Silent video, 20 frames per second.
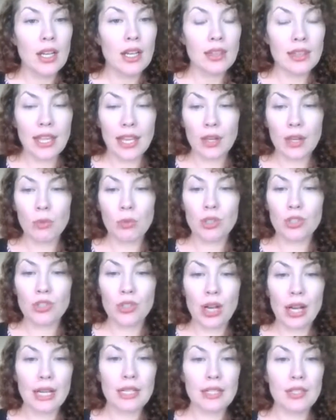They will
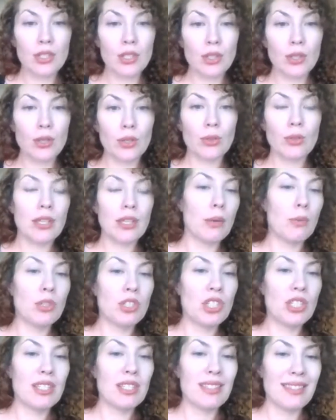
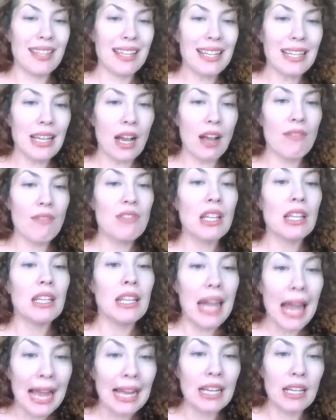just think of the
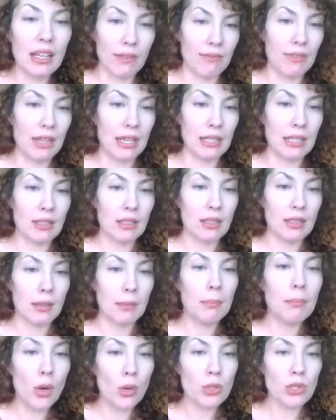lack of it
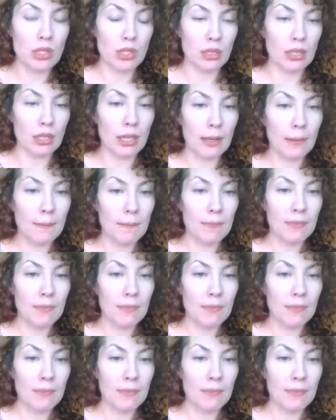mostly.